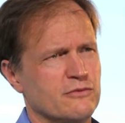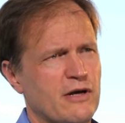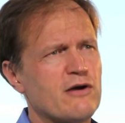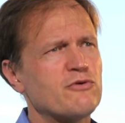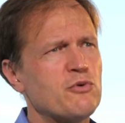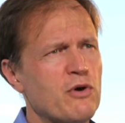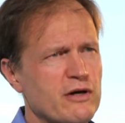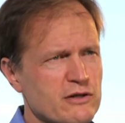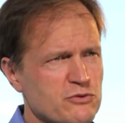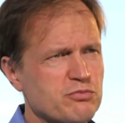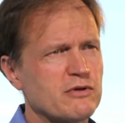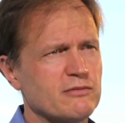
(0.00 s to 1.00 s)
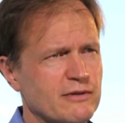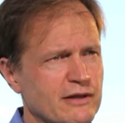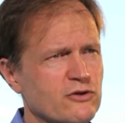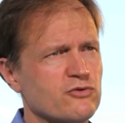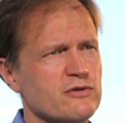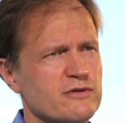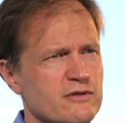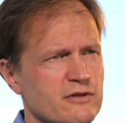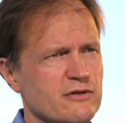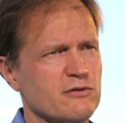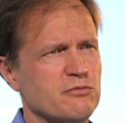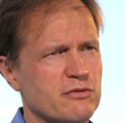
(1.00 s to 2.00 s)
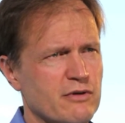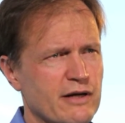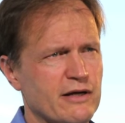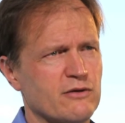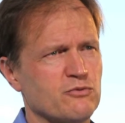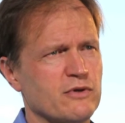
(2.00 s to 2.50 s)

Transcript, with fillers: Everyone is probably interested in the brain,